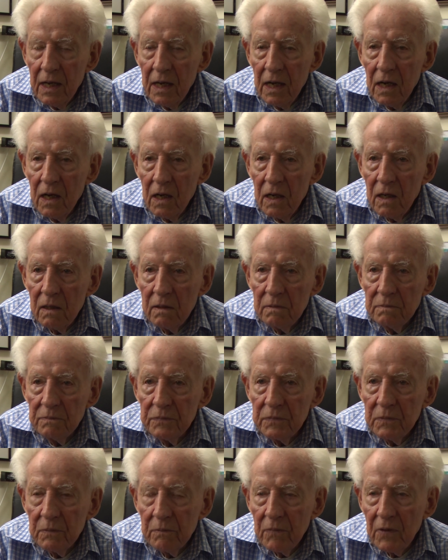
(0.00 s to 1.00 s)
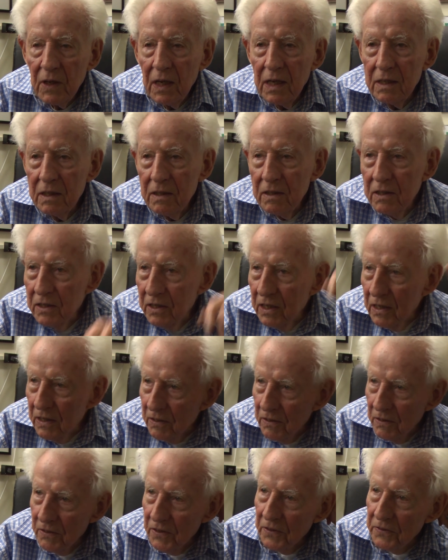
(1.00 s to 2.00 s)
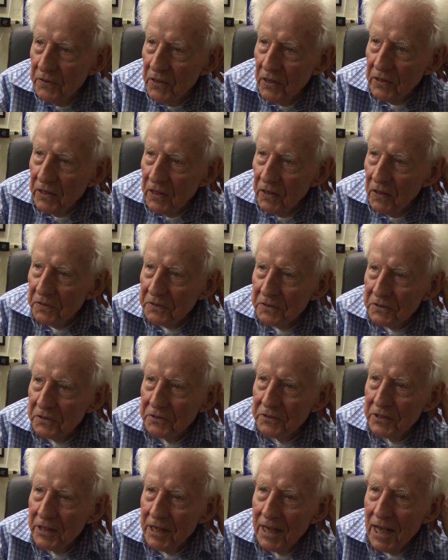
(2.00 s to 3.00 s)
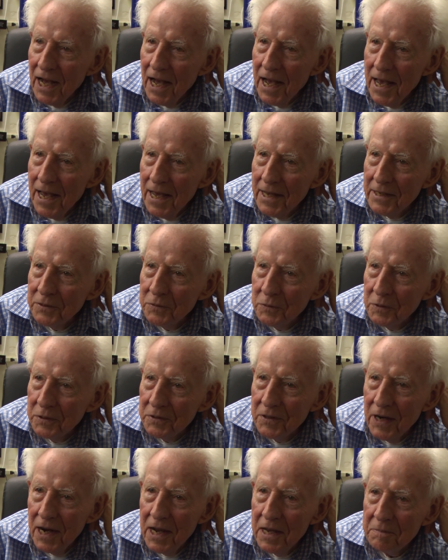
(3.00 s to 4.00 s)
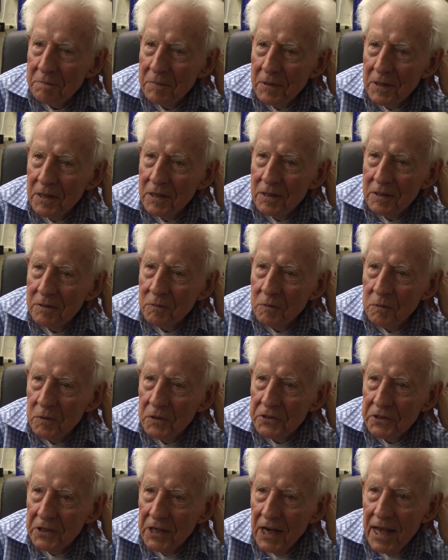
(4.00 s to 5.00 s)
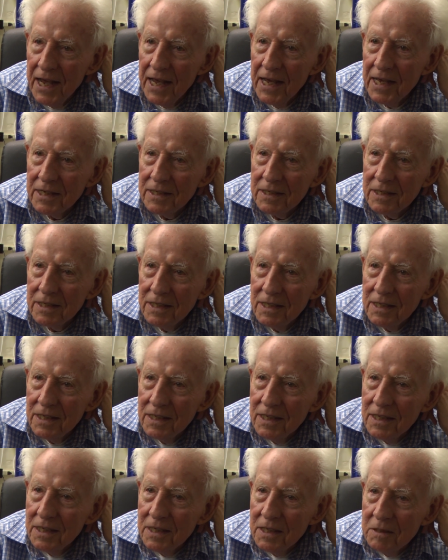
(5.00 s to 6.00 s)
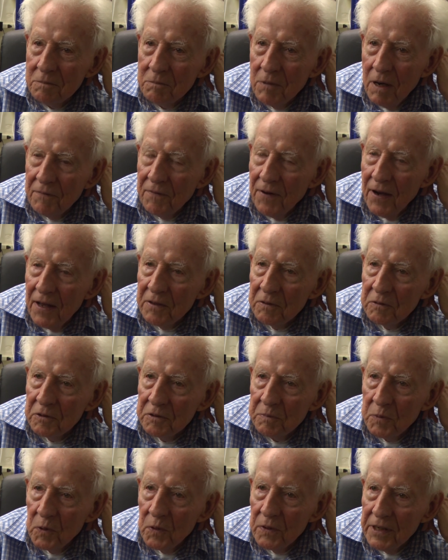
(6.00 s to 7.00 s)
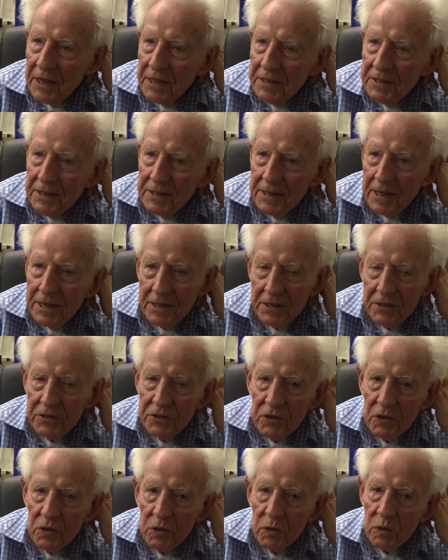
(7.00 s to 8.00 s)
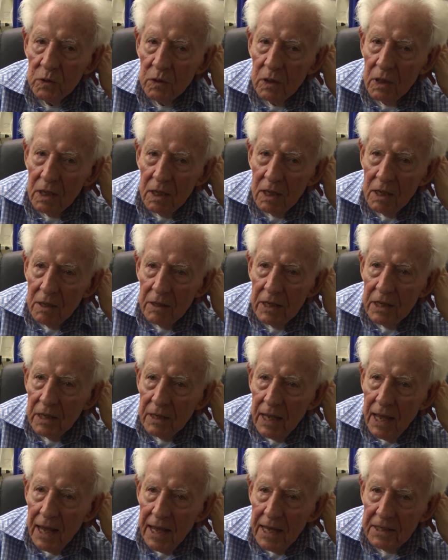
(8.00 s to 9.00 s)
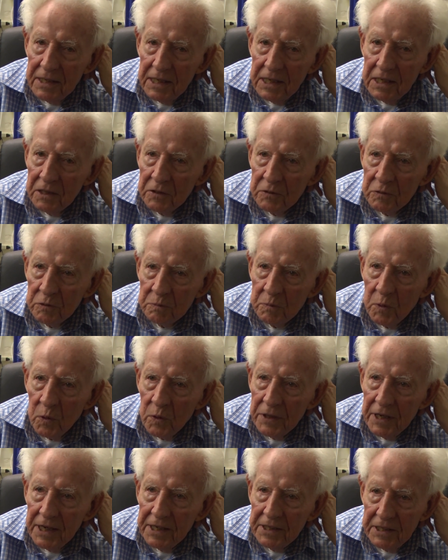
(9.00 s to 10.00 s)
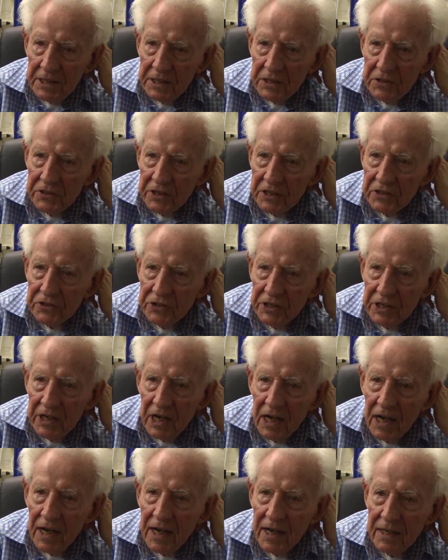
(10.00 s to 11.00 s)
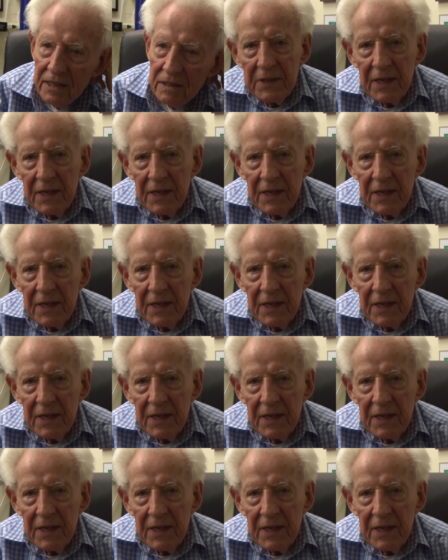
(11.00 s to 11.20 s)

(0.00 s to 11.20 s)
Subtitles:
Uh, the closest thing I had to a grandparent was an aunt. My father was born in 1882. Aunt Edith was born in 1869.